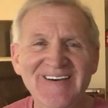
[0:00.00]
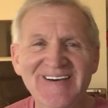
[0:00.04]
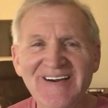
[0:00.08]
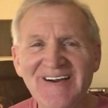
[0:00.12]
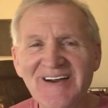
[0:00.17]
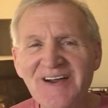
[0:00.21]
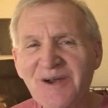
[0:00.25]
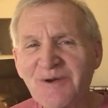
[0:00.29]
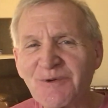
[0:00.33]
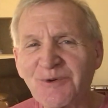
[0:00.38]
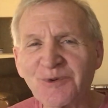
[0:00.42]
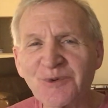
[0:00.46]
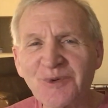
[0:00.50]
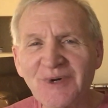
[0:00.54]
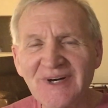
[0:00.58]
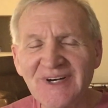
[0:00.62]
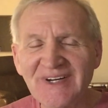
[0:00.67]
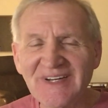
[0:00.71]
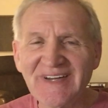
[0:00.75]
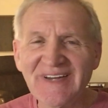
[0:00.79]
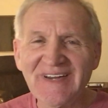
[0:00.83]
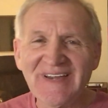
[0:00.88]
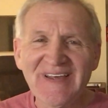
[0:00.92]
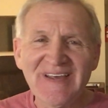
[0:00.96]
Hi
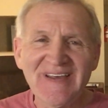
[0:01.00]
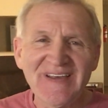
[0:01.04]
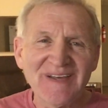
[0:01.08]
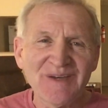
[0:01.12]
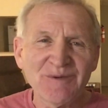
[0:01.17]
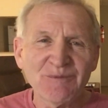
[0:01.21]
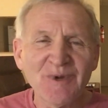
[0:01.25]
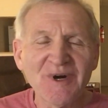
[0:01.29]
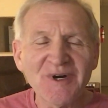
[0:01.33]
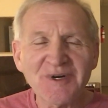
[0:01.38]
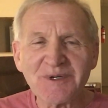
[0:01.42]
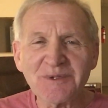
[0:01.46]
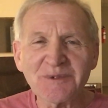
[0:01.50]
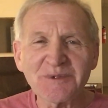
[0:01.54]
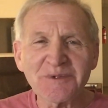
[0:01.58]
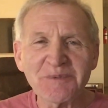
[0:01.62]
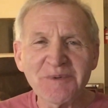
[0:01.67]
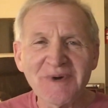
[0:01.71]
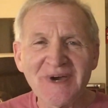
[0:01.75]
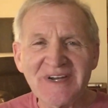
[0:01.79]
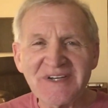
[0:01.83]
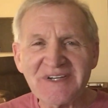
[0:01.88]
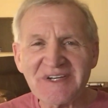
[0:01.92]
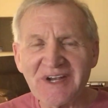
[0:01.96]
everyone, welcome to
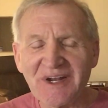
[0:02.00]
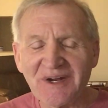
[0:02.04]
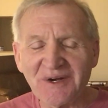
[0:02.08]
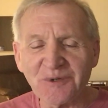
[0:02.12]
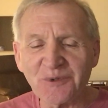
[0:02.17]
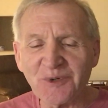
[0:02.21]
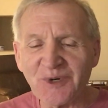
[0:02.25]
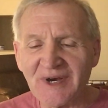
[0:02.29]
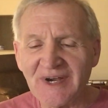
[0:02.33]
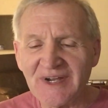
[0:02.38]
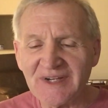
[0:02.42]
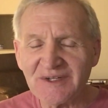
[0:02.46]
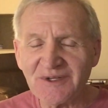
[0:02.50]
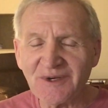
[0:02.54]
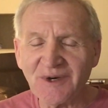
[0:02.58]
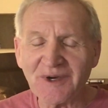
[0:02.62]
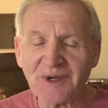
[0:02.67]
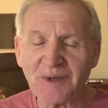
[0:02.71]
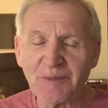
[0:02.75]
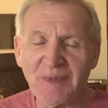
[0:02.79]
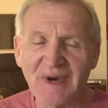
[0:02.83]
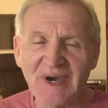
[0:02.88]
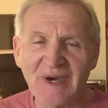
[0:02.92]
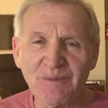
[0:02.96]
my channel where I
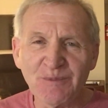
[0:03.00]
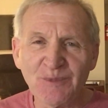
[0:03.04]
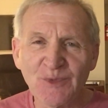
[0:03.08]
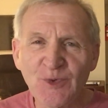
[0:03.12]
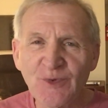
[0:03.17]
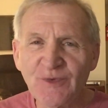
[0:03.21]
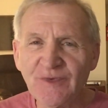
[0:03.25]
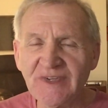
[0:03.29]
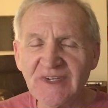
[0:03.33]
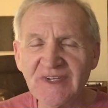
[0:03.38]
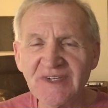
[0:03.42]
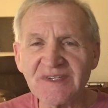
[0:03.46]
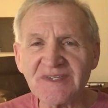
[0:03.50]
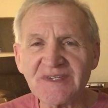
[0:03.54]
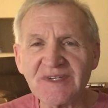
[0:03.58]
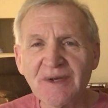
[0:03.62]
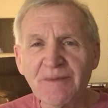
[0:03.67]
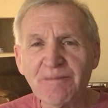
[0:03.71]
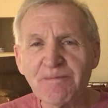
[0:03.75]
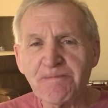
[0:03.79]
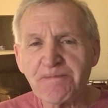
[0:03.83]
talk about movies.